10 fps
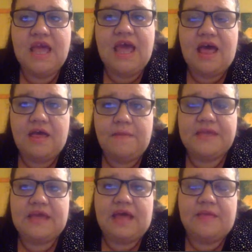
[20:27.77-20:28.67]

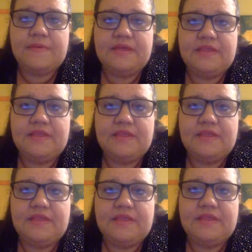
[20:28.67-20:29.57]
Yeah, I mean,
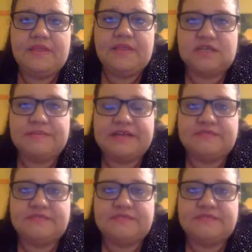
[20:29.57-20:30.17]
I think a certain amount of